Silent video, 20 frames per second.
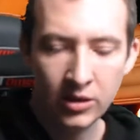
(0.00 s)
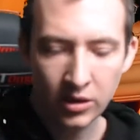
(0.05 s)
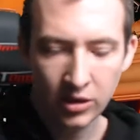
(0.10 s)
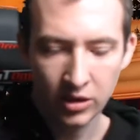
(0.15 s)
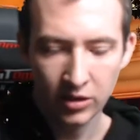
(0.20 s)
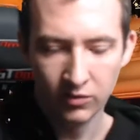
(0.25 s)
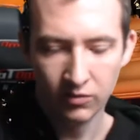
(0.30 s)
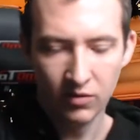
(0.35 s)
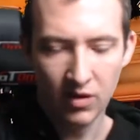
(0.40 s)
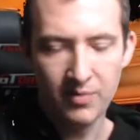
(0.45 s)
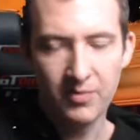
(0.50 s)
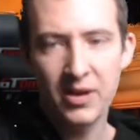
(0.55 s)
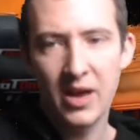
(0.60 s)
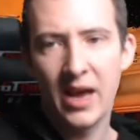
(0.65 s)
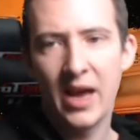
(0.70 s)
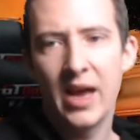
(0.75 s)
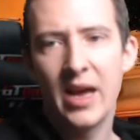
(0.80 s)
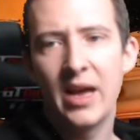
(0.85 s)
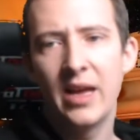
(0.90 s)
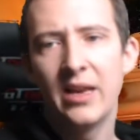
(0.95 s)
You rub your
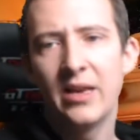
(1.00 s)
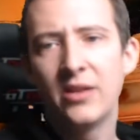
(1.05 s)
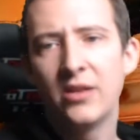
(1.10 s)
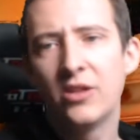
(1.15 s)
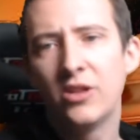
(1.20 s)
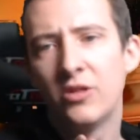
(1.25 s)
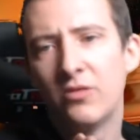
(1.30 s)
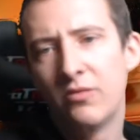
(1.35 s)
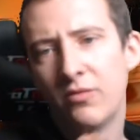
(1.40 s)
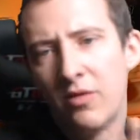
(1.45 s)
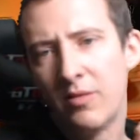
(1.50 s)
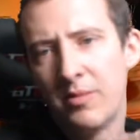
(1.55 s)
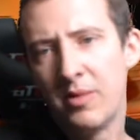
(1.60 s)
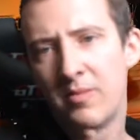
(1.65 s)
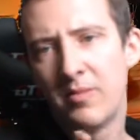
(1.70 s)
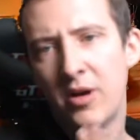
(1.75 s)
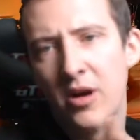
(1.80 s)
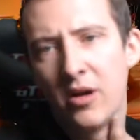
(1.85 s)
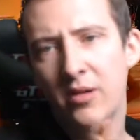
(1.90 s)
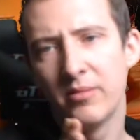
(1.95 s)
hands, rub your
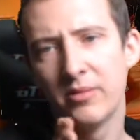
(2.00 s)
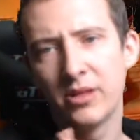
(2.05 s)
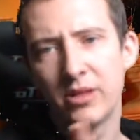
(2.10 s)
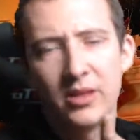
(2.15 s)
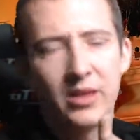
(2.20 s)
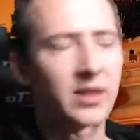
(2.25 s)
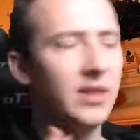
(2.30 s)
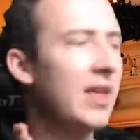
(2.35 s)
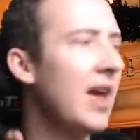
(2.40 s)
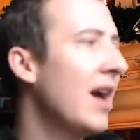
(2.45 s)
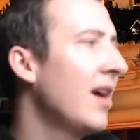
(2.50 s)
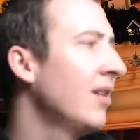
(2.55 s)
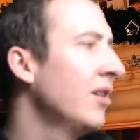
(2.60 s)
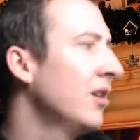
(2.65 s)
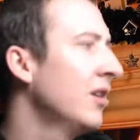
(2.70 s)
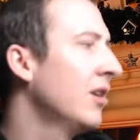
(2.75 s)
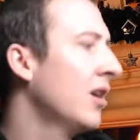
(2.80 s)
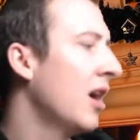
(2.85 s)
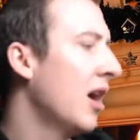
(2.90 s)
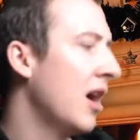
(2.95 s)
palms like that.
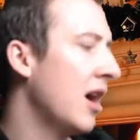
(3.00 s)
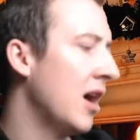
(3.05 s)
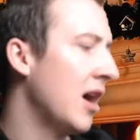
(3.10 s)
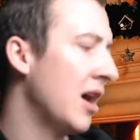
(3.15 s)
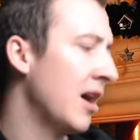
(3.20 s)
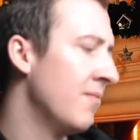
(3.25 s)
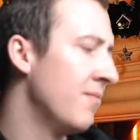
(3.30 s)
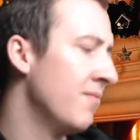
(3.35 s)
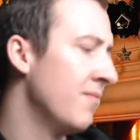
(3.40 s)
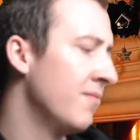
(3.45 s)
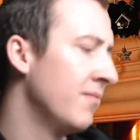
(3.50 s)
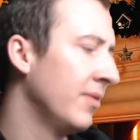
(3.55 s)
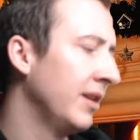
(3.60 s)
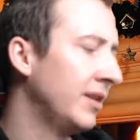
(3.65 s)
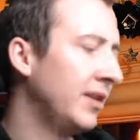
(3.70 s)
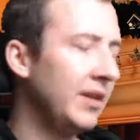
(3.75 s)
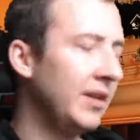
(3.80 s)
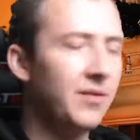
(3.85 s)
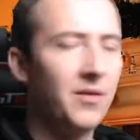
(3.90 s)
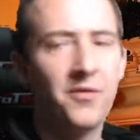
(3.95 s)

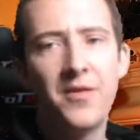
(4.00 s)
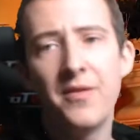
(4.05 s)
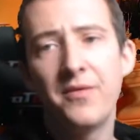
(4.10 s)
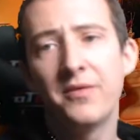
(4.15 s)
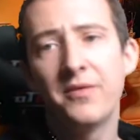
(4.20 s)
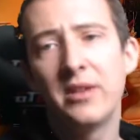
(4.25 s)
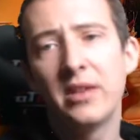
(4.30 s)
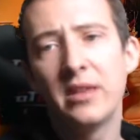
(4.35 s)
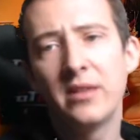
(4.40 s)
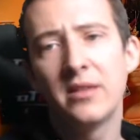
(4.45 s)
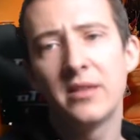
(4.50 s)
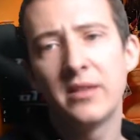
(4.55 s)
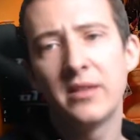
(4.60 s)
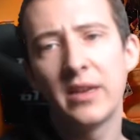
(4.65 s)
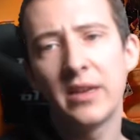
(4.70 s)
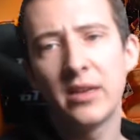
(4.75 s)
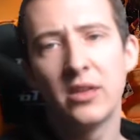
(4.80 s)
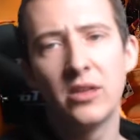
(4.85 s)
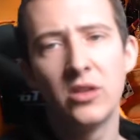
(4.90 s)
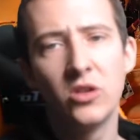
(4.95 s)
It's either 15
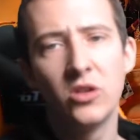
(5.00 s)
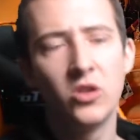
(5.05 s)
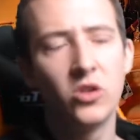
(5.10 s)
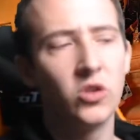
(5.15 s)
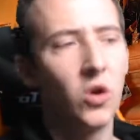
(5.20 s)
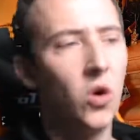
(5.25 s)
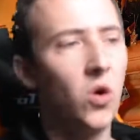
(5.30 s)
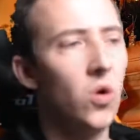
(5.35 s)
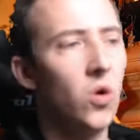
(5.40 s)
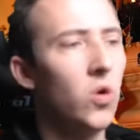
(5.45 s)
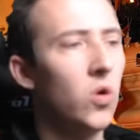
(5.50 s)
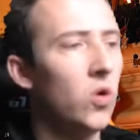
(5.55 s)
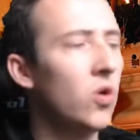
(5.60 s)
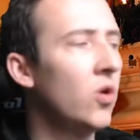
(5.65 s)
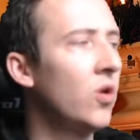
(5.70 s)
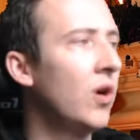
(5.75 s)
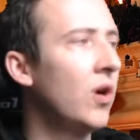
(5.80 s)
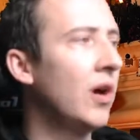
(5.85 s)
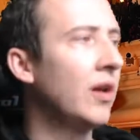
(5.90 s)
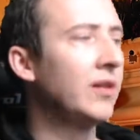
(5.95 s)
seconds
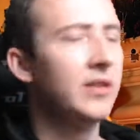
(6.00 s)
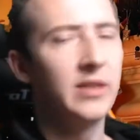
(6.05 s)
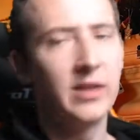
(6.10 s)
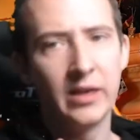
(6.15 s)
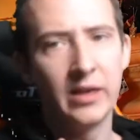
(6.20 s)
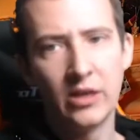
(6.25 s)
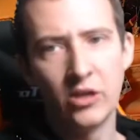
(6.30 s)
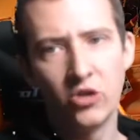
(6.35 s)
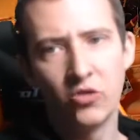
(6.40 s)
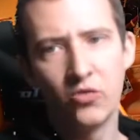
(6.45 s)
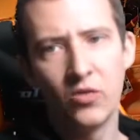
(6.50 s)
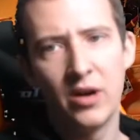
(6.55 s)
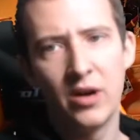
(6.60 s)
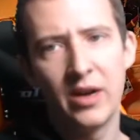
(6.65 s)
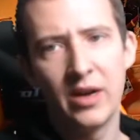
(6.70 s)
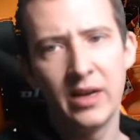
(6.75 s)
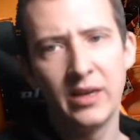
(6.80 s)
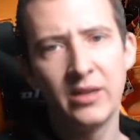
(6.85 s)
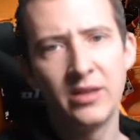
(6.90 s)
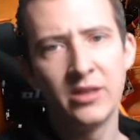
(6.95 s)
or until it
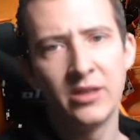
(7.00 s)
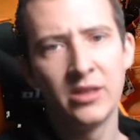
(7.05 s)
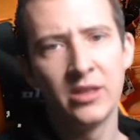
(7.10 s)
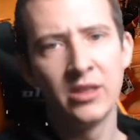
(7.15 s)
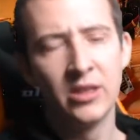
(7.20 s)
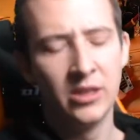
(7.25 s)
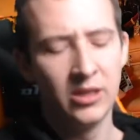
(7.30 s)
dries.